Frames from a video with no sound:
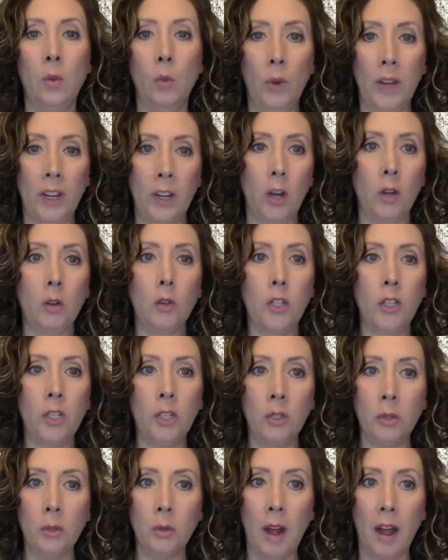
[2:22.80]
we go
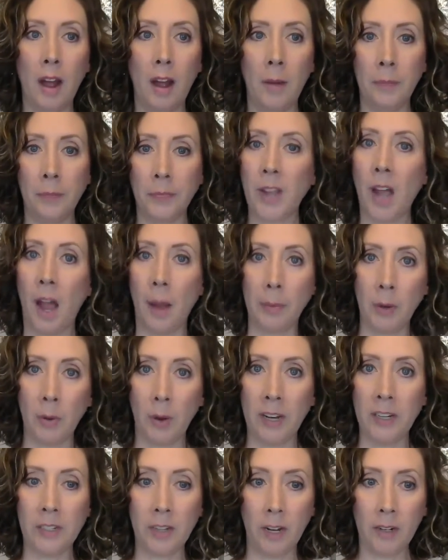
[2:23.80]
to
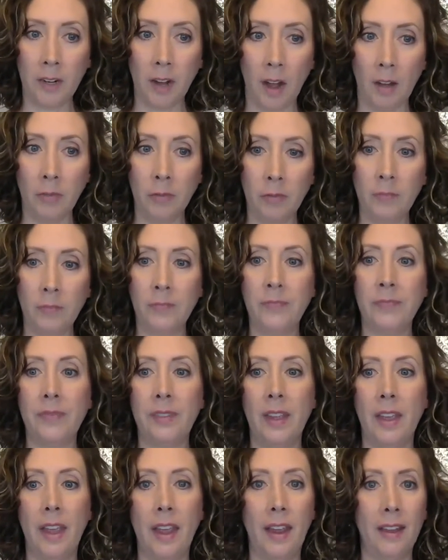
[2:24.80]
copyright.gov
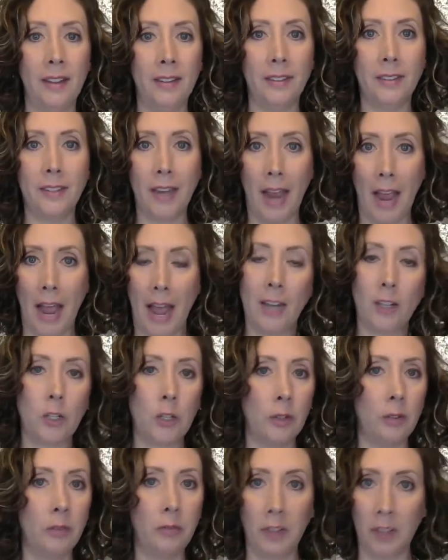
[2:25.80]
and
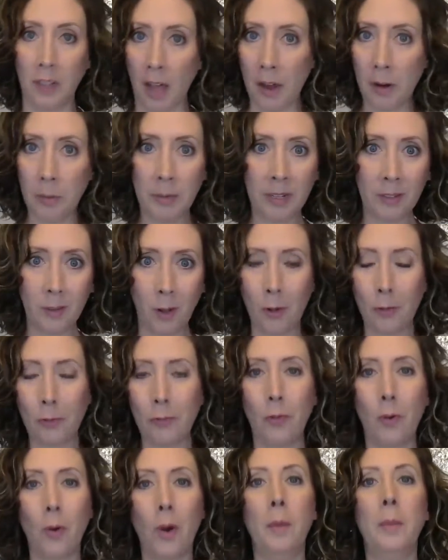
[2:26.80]
actually fill out a big long
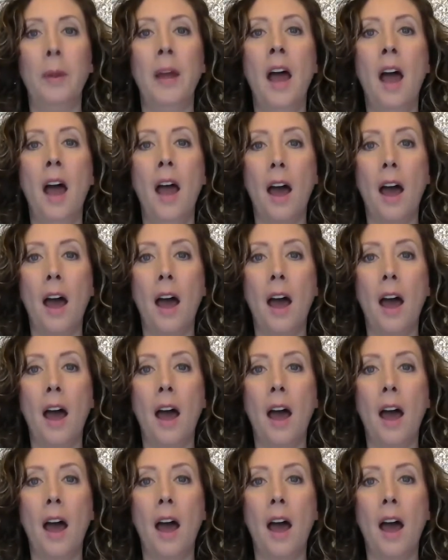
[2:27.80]
form,